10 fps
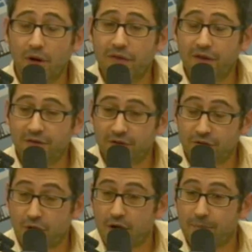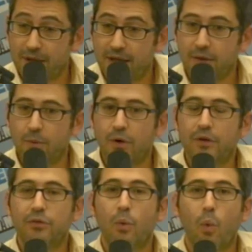one of the things that struck me,
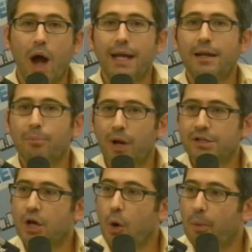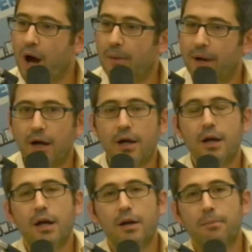was why didn't President Obama
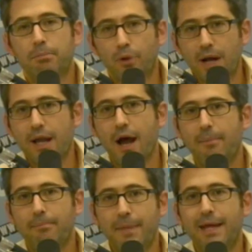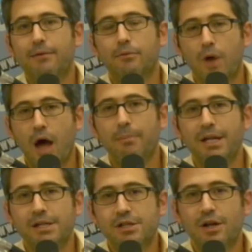bring up Mitt
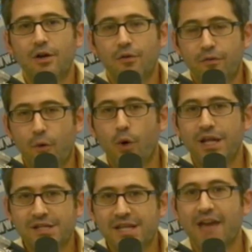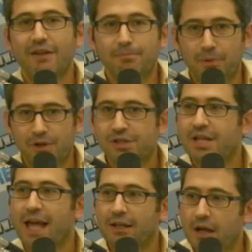Romney's forty-seven
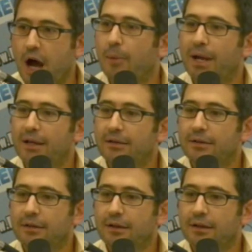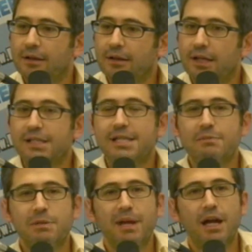percent comment? It
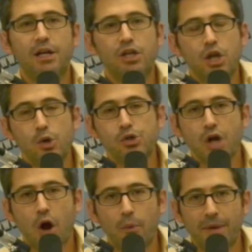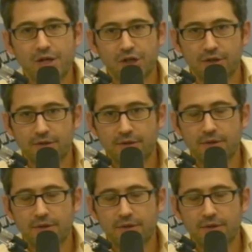seemed to be a huge omission.